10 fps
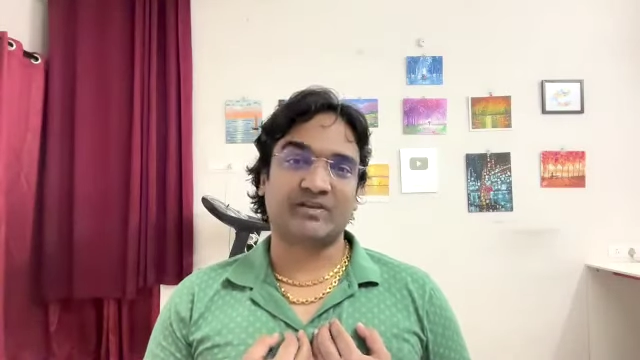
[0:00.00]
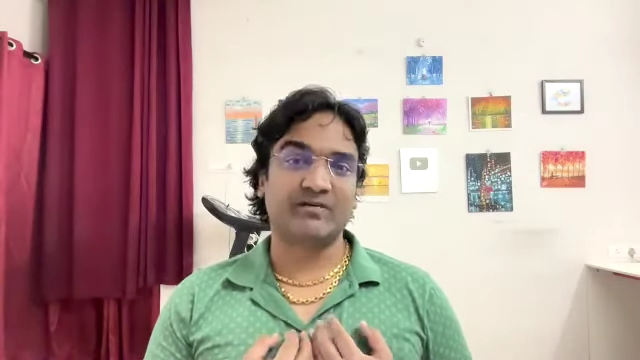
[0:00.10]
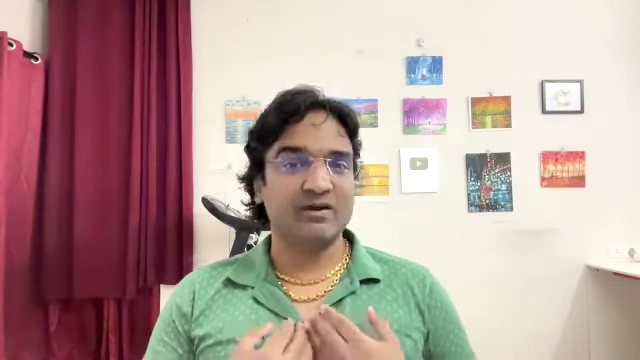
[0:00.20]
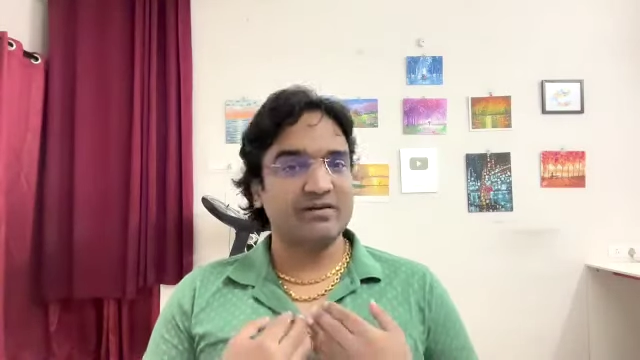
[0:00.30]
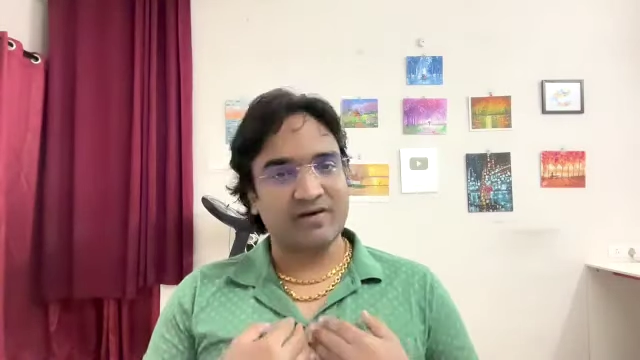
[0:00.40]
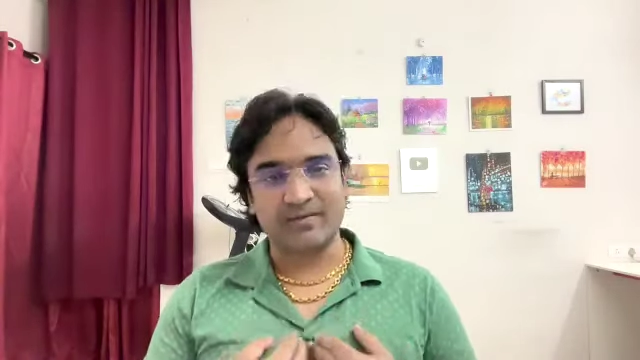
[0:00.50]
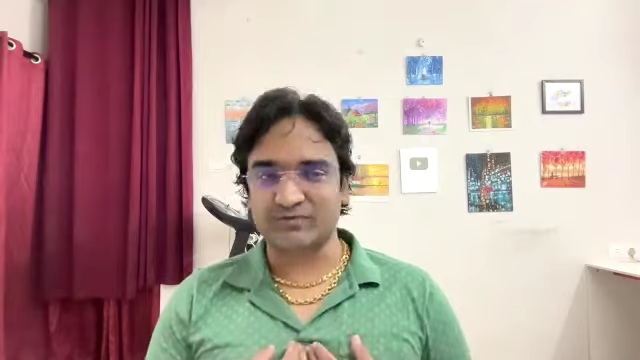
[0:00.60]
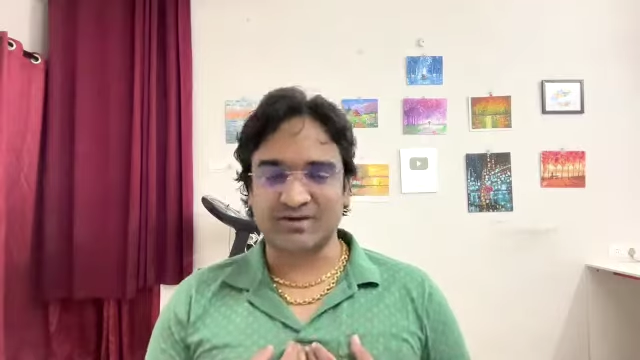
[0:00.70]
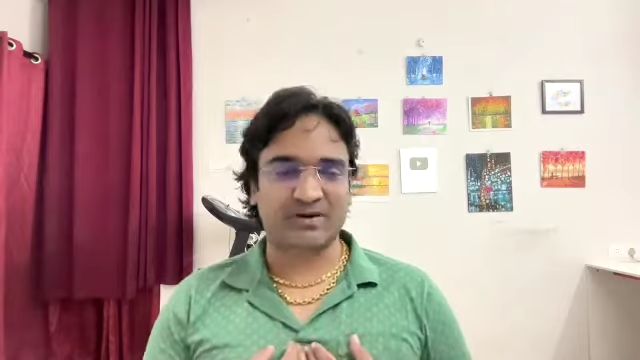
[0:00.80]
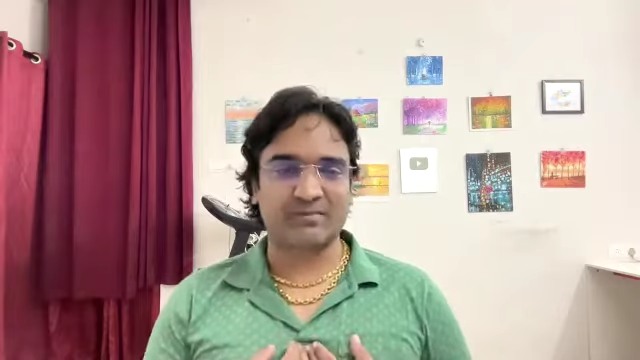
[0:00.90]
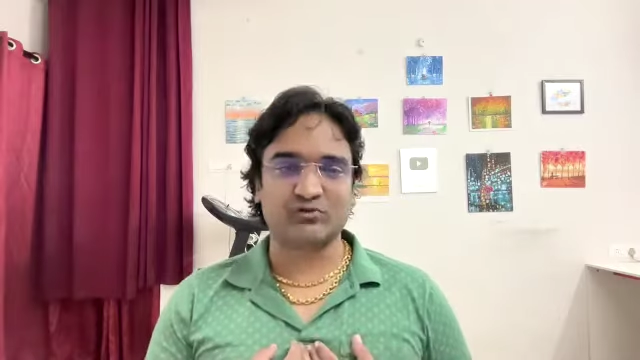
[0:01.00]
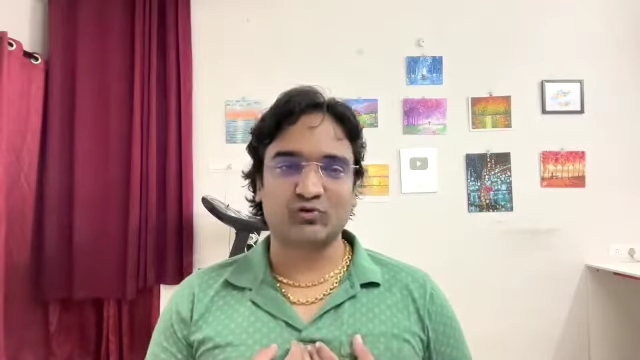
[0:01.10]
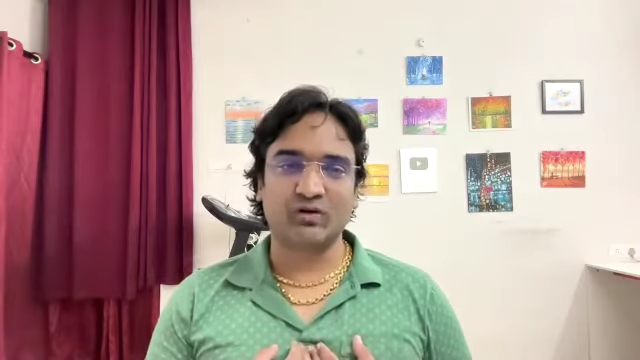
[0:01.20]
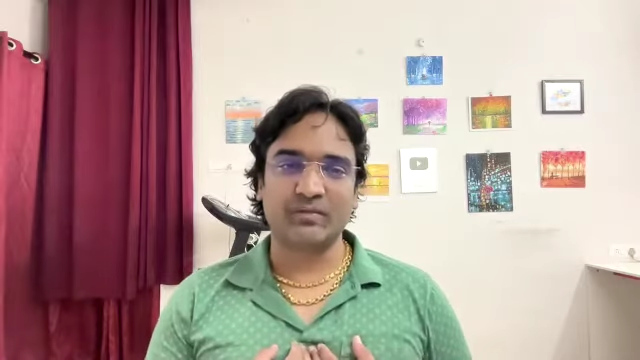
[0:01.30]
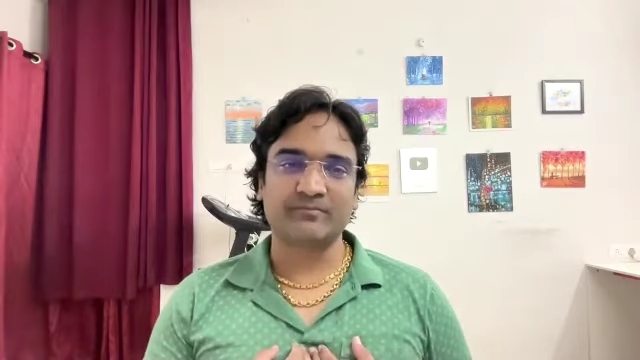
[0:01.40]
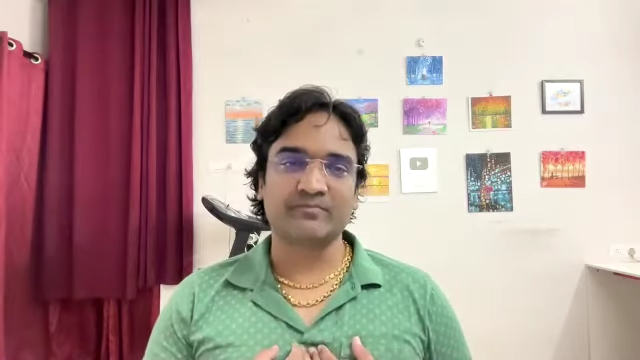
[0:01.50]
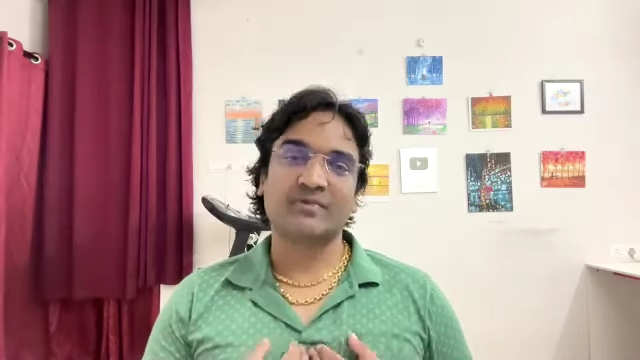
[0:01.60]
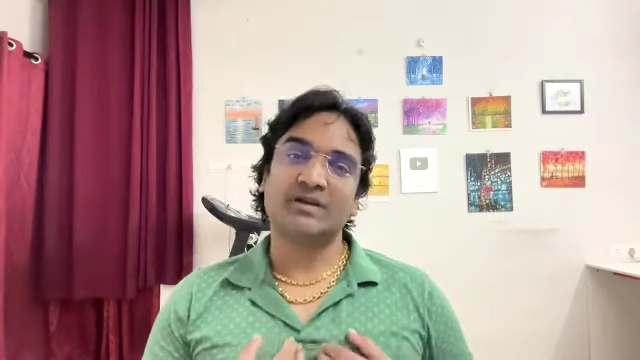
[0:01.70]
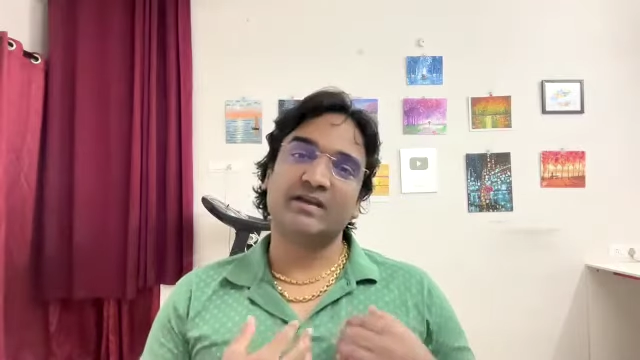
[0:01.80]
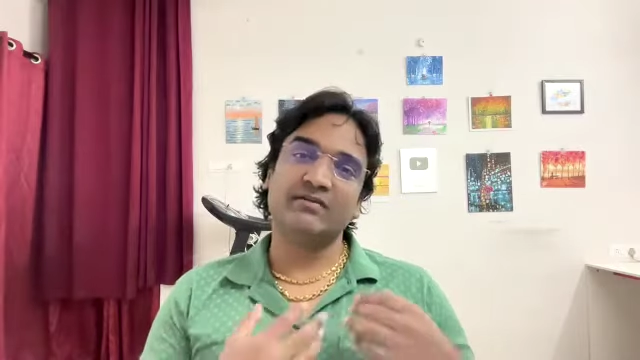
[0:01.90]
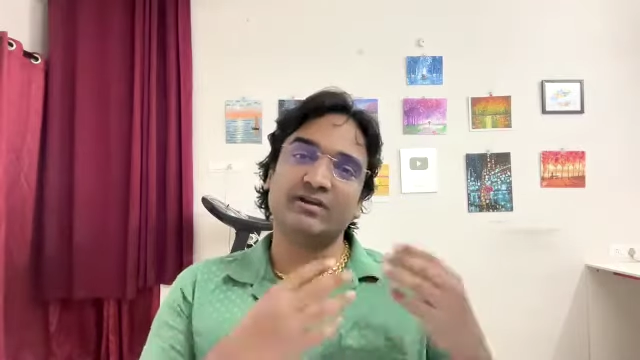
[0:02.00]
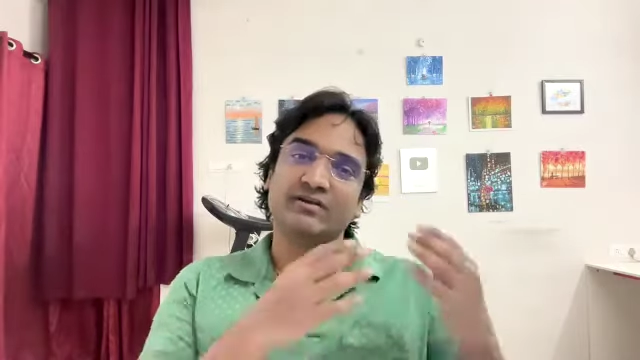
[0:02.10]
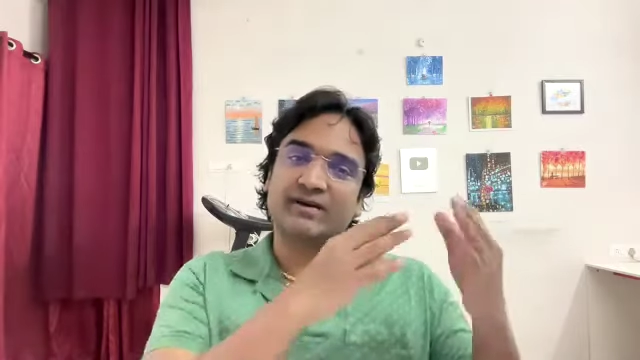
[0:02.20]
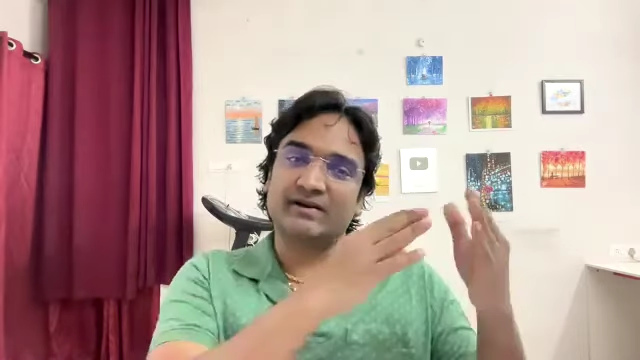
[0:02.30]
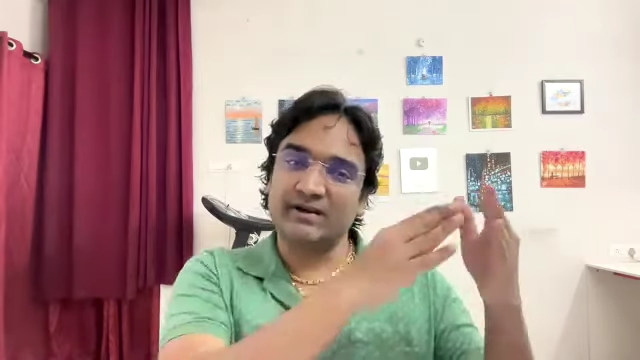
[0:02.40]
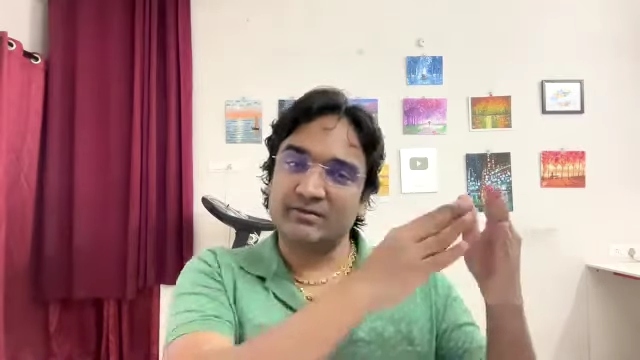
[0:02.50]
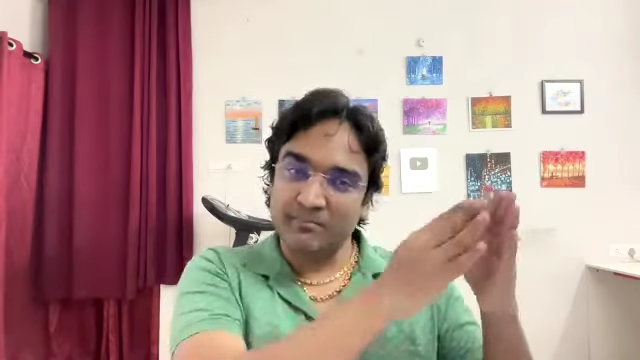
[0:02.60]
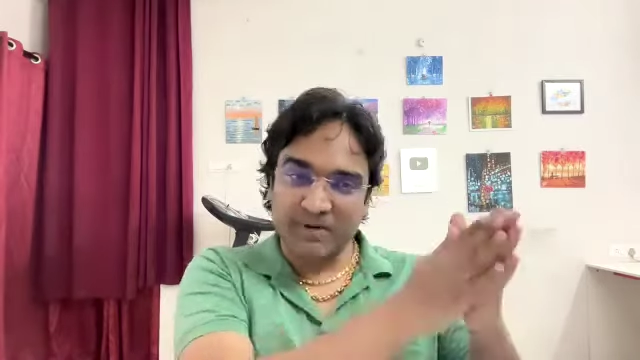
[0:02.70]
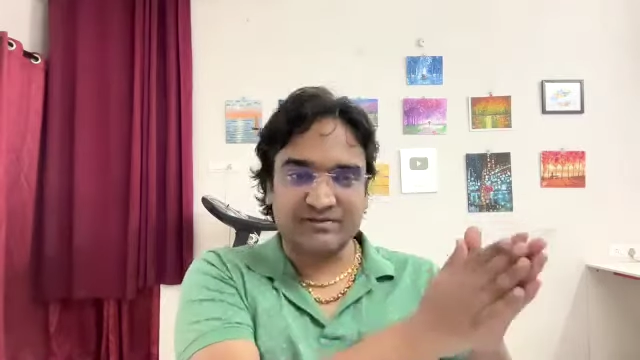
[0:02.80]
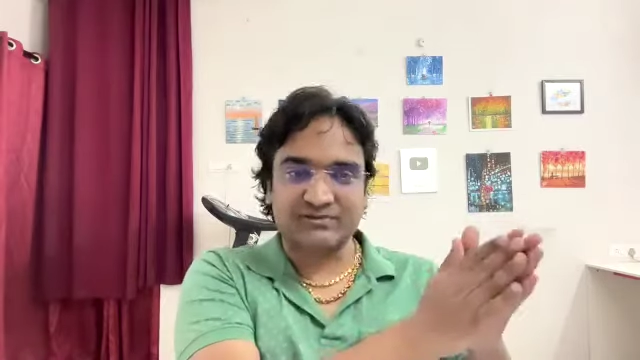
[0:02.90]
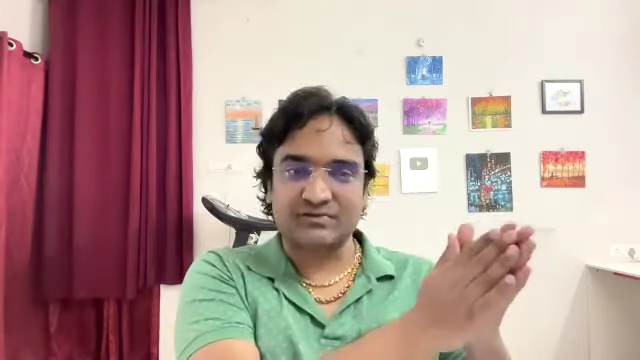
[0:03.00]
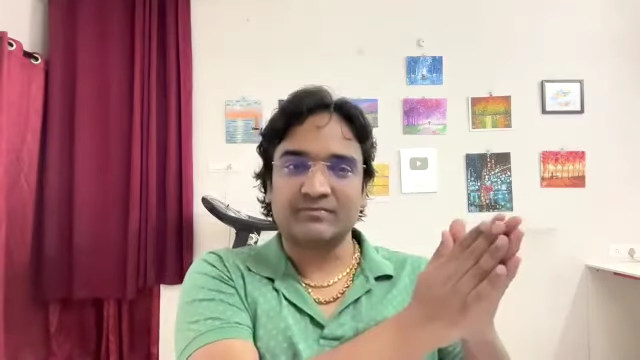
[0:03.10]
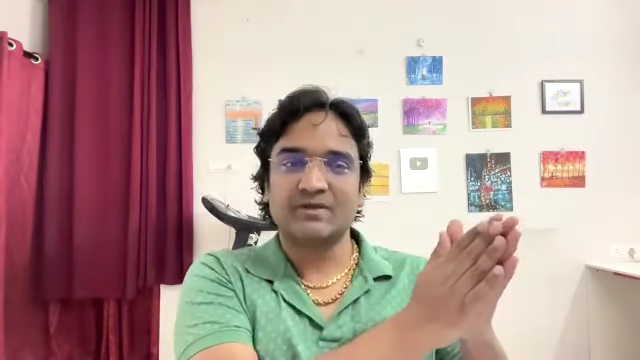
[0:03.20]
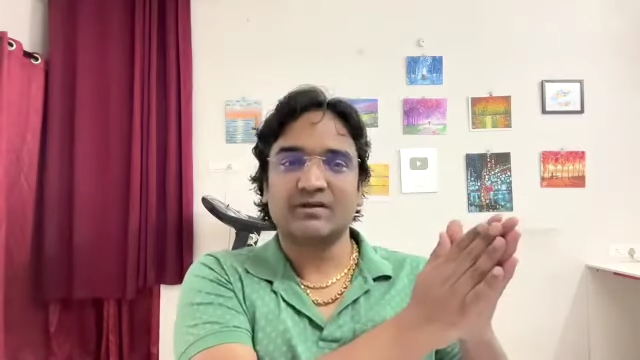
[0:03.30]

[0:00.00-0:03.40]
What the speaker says: Even if I'm sometimes good, even if I did the best,